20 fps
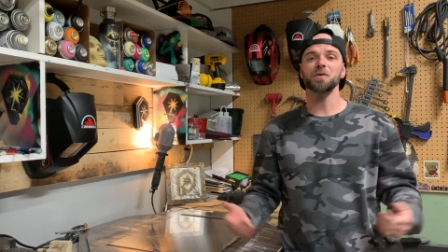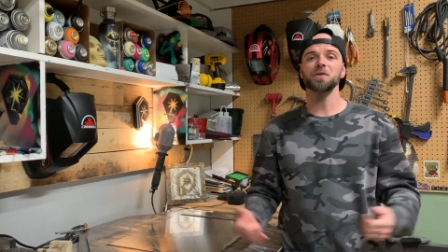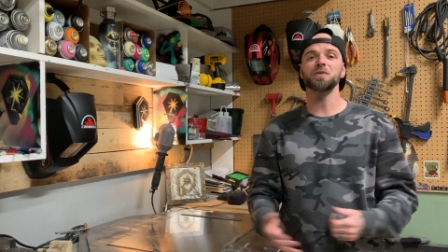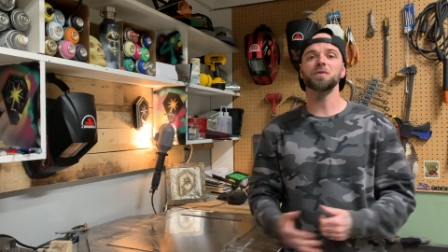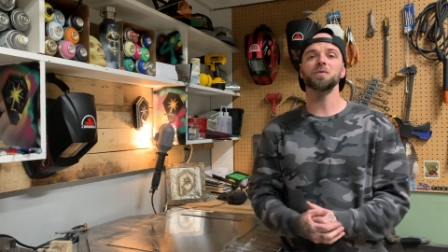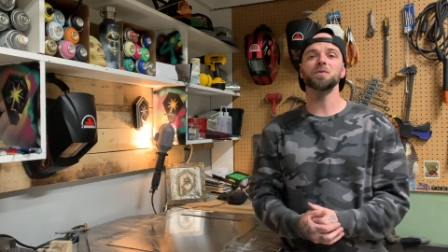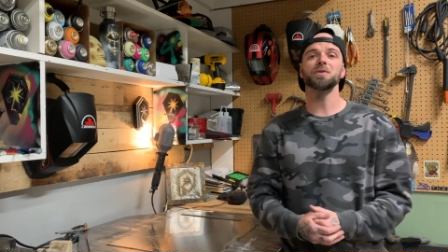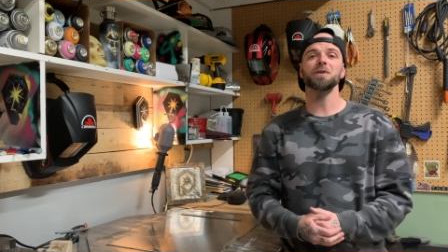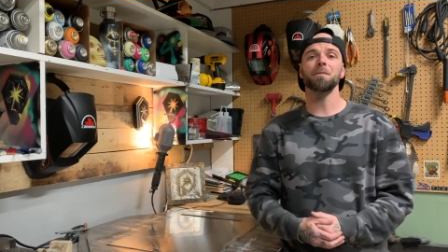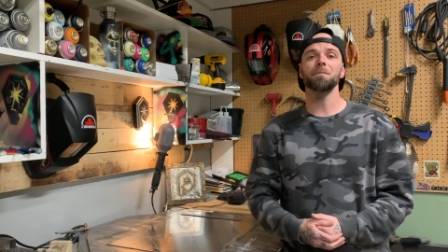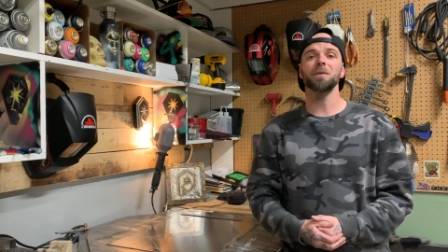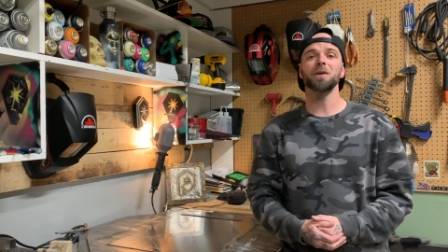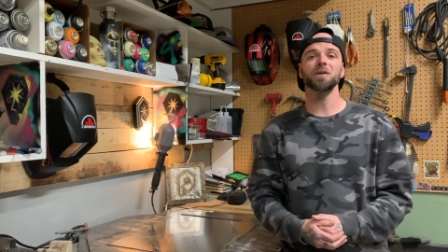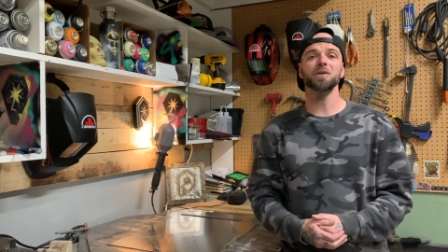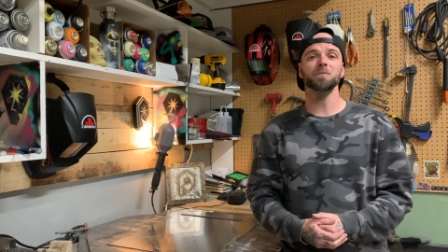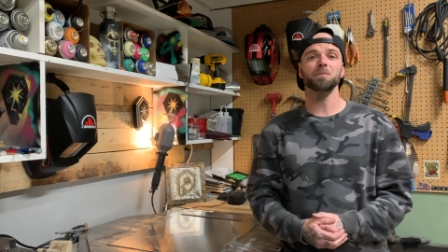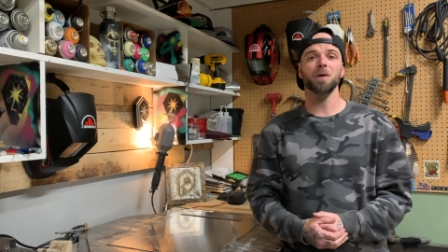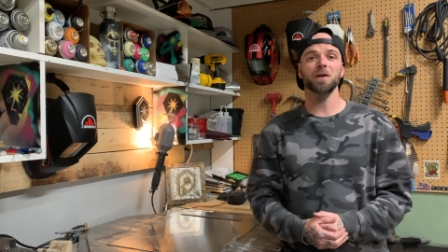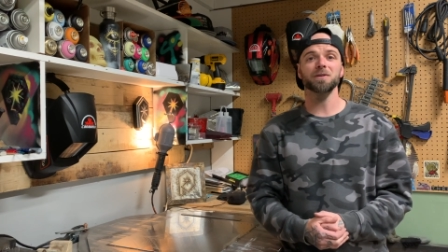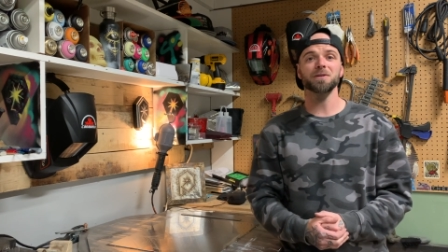just do something to
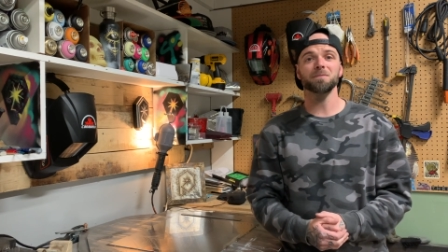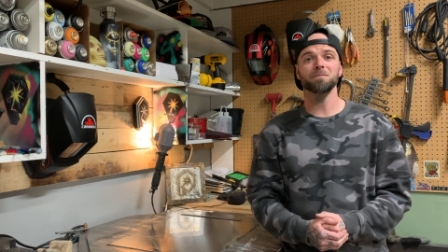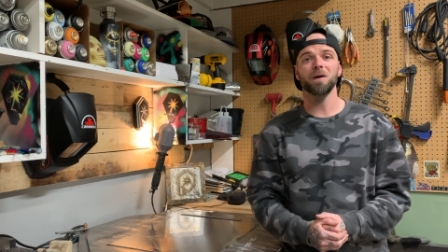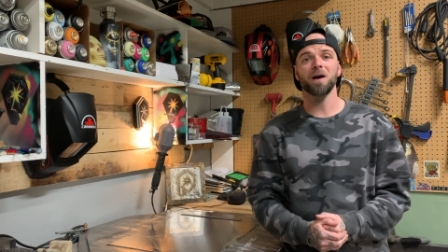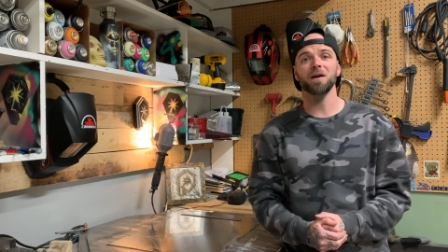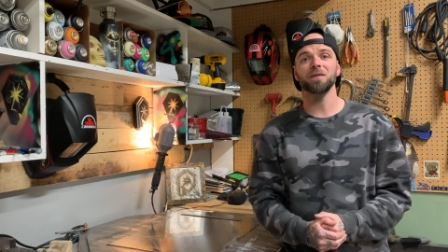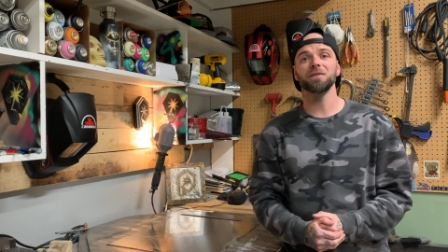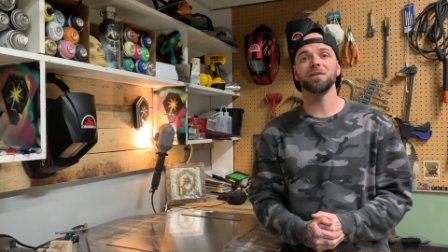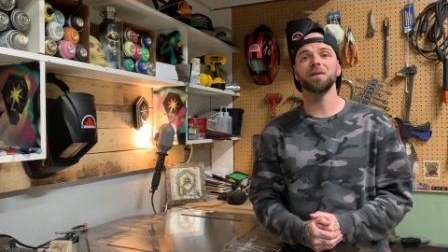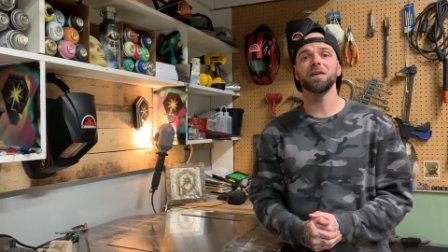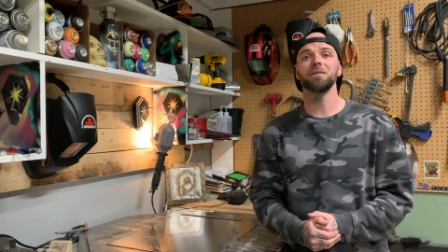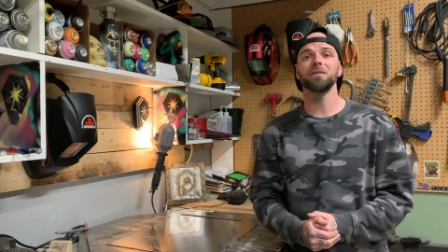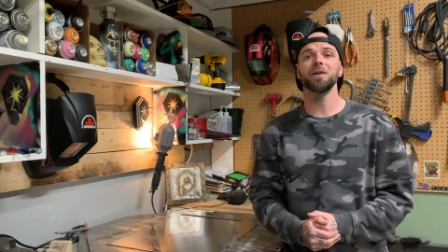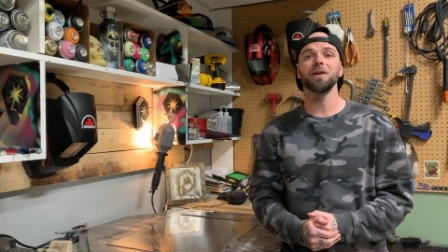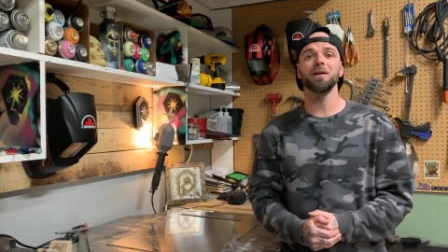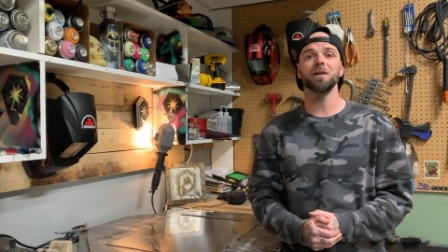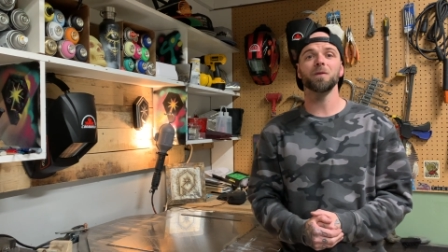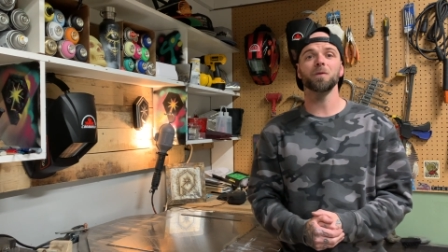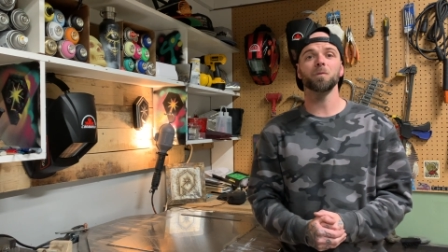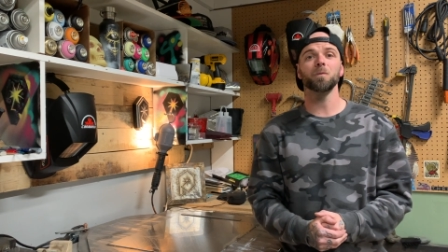spread some
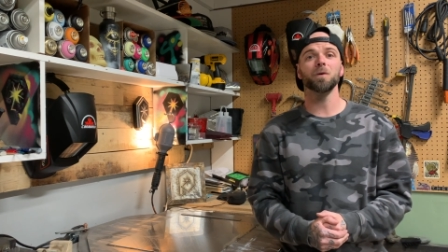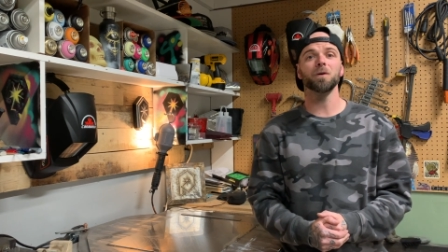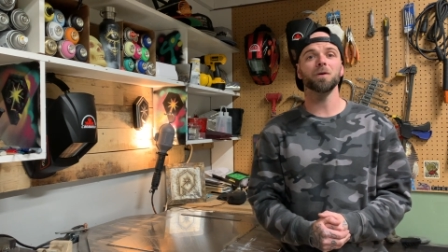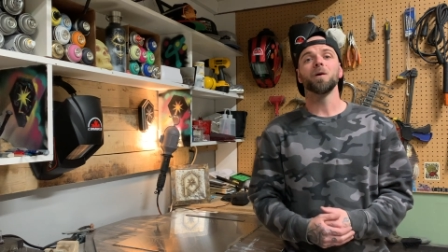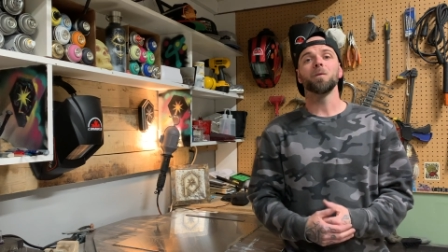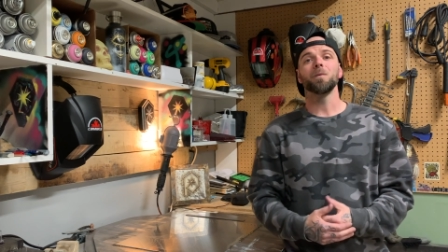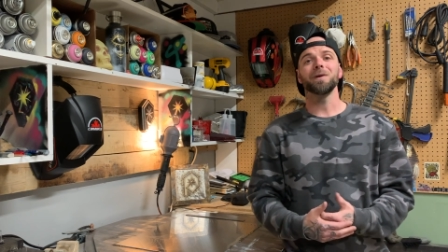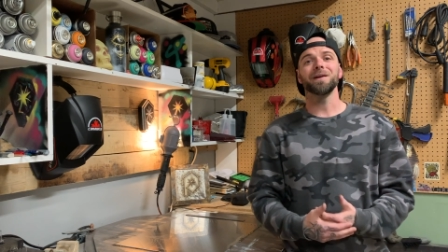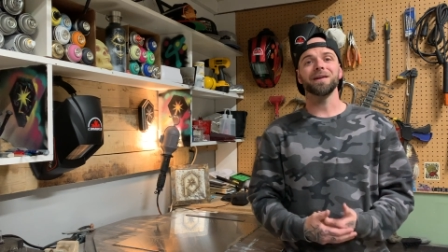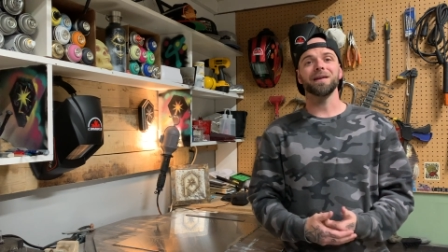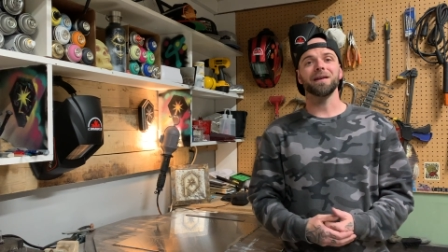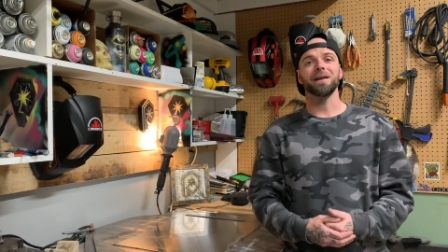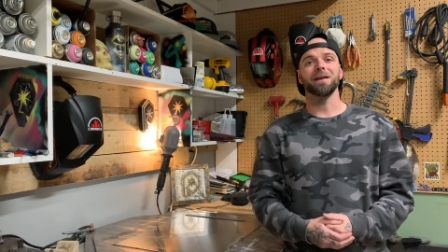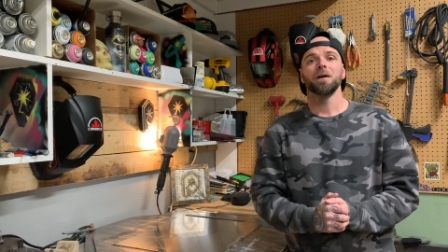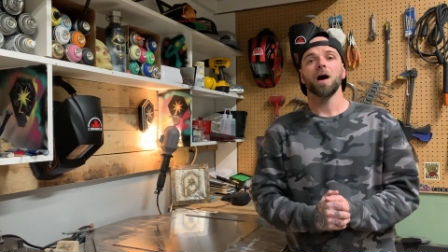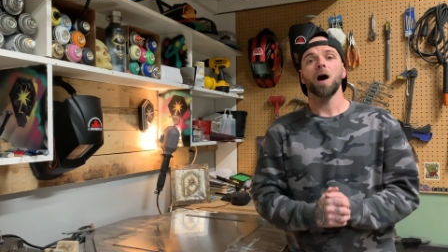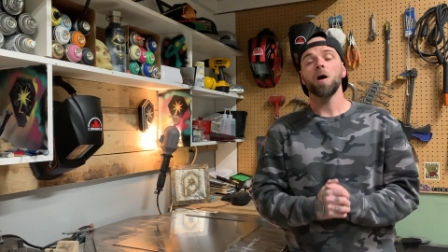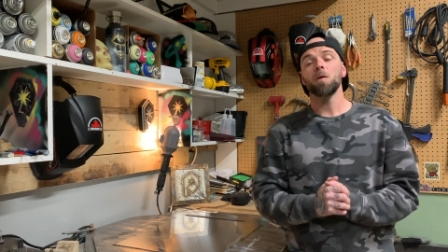positivity in the world. We need it.